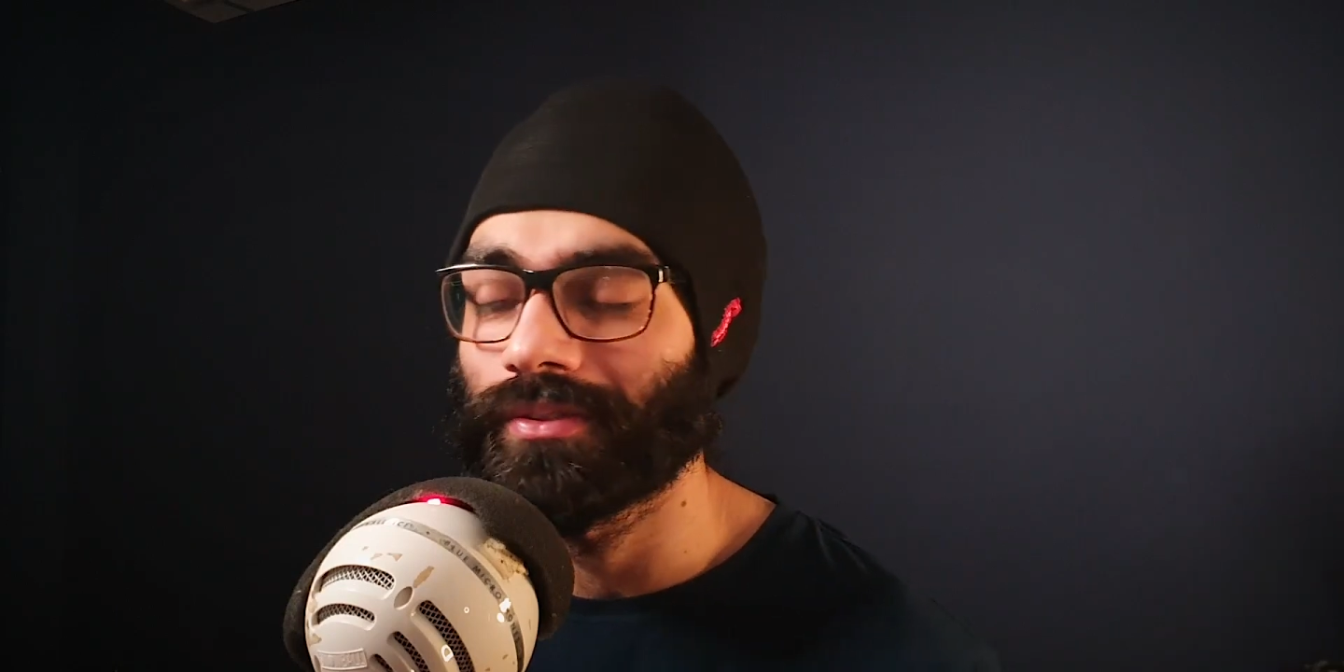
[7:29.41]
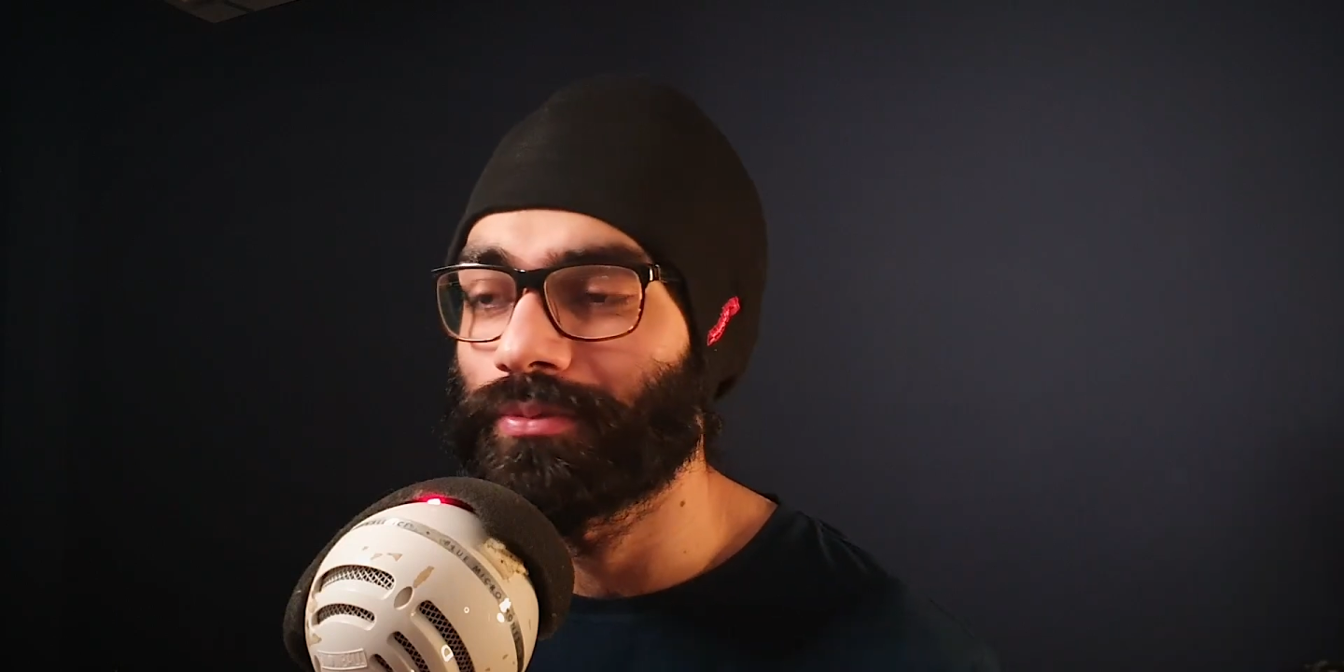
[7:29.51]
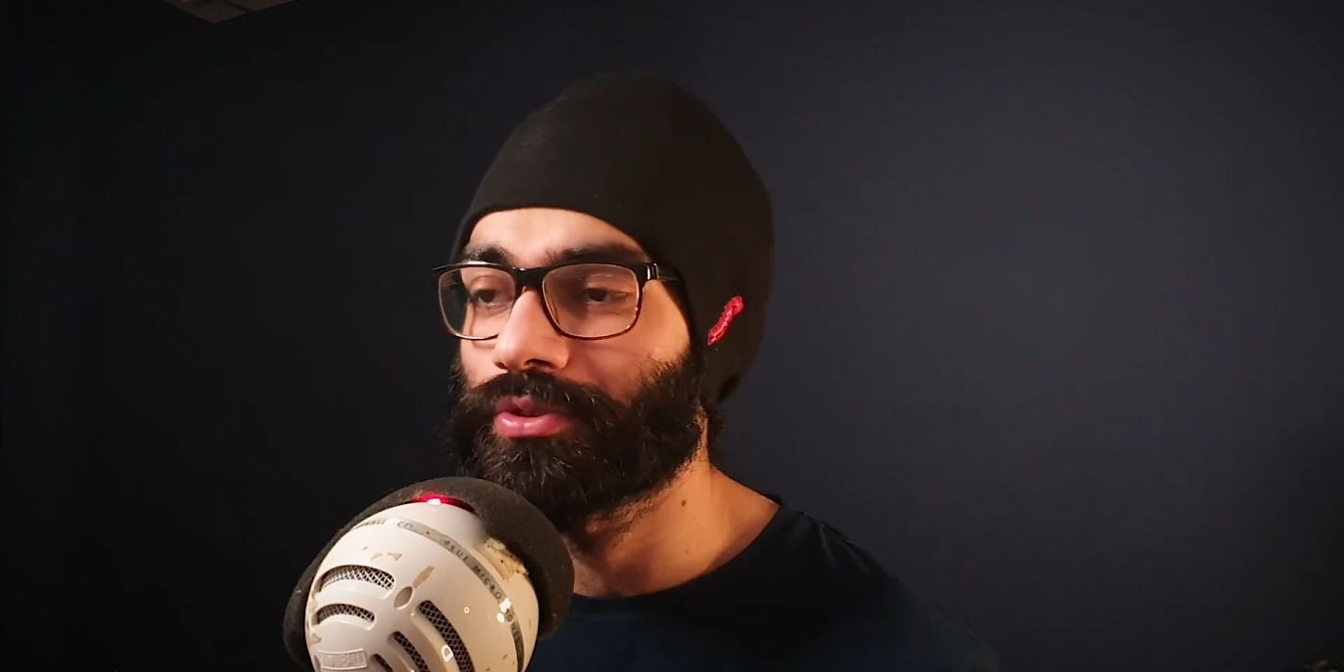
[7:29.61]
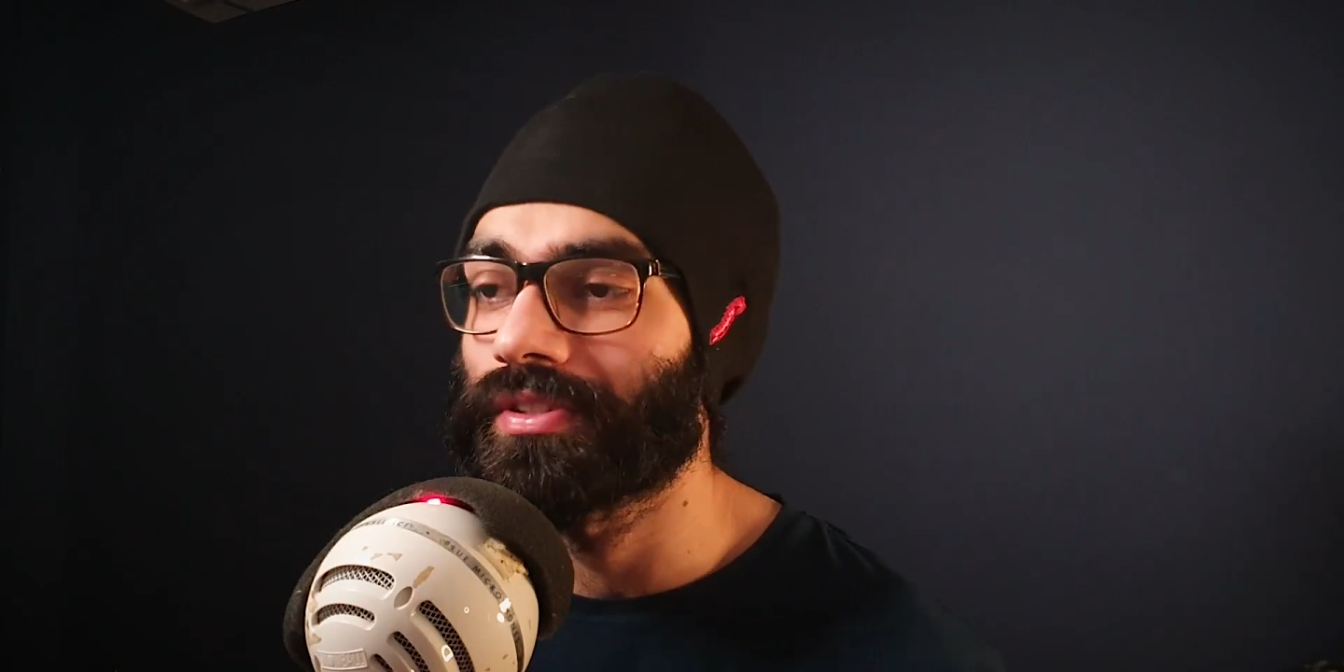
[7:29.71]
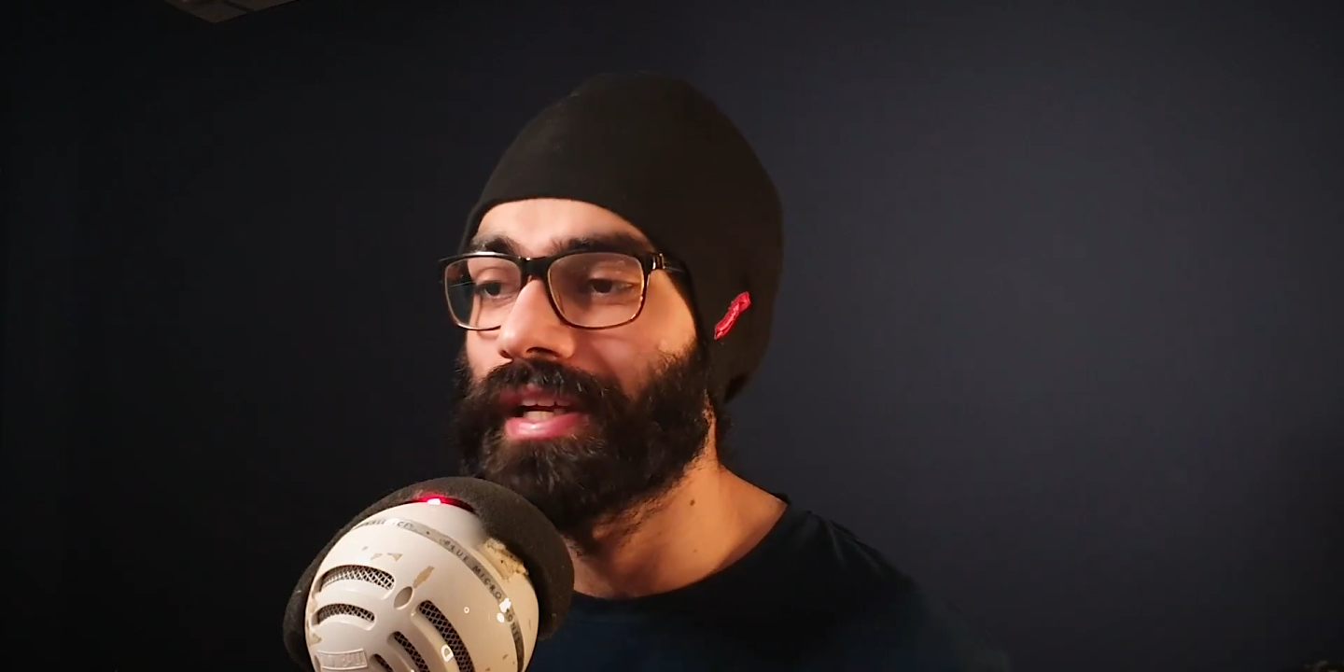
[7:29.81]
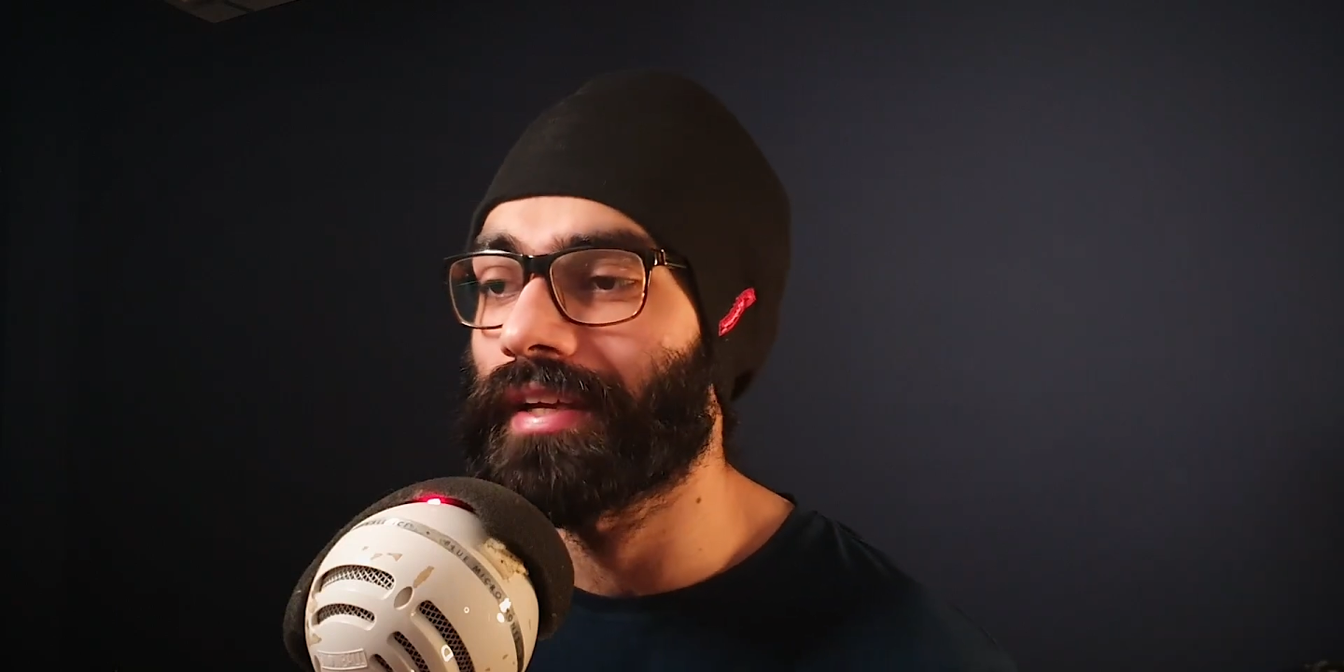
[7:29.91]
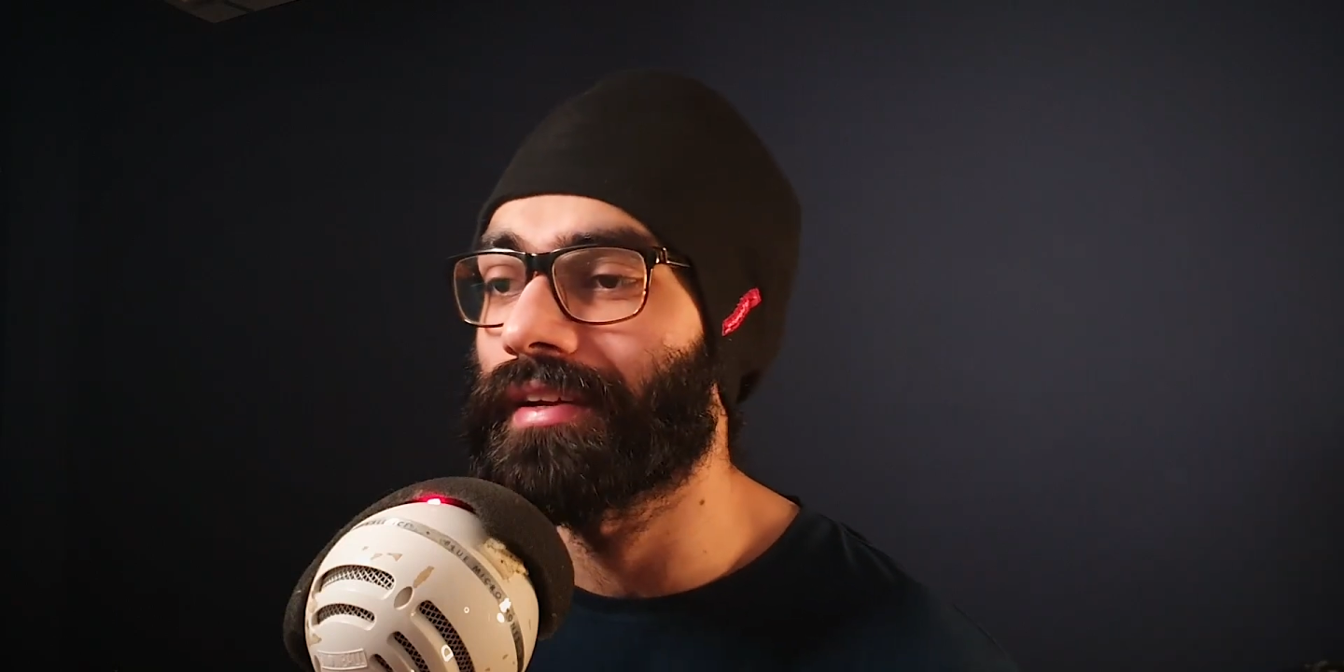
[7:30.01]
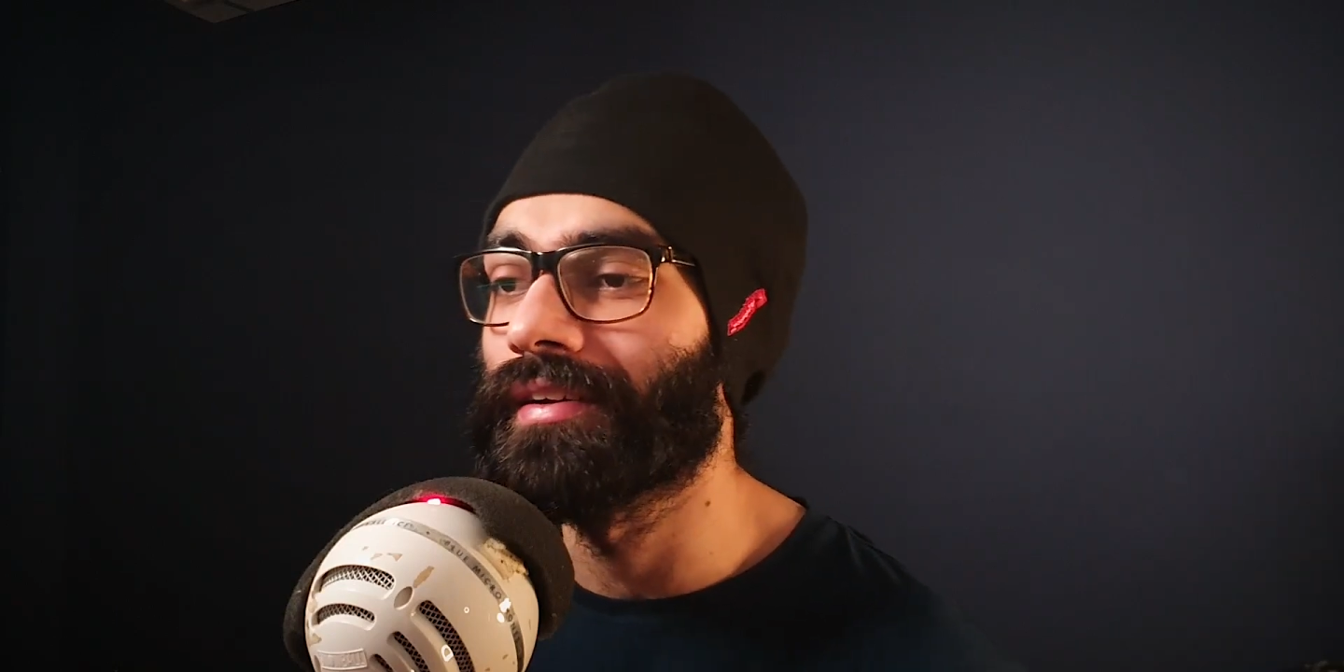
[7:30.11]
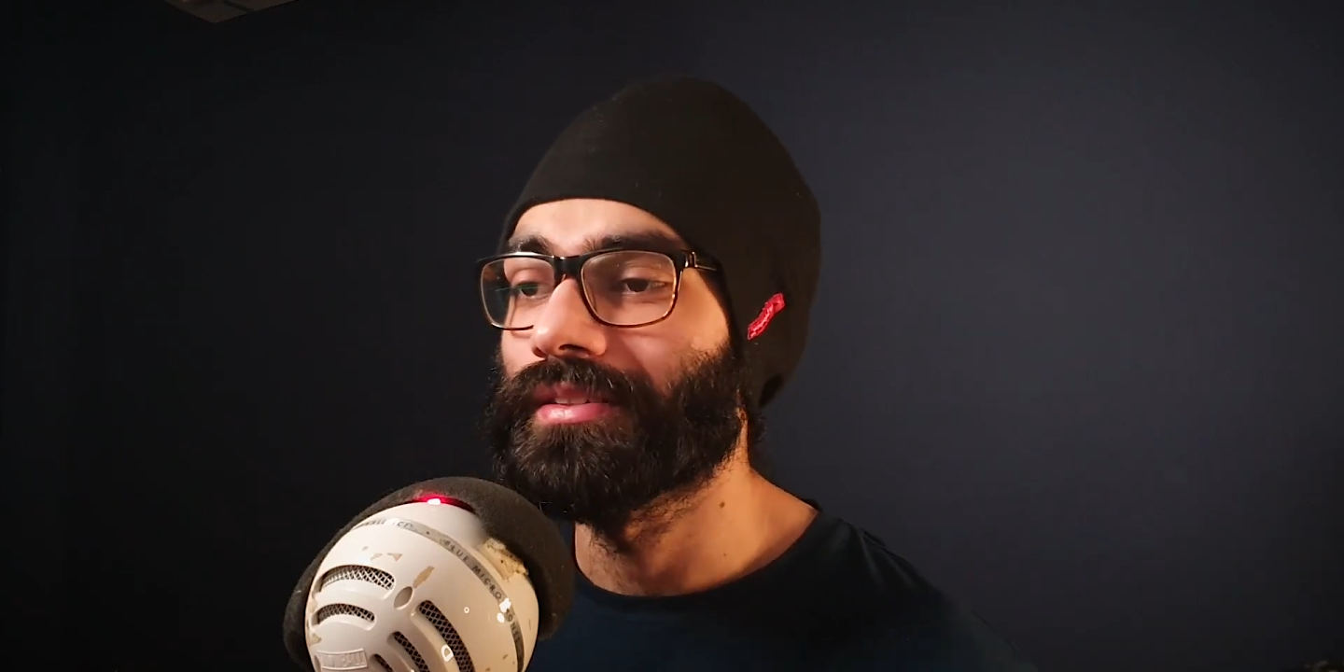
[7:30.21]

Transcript: almost a decade.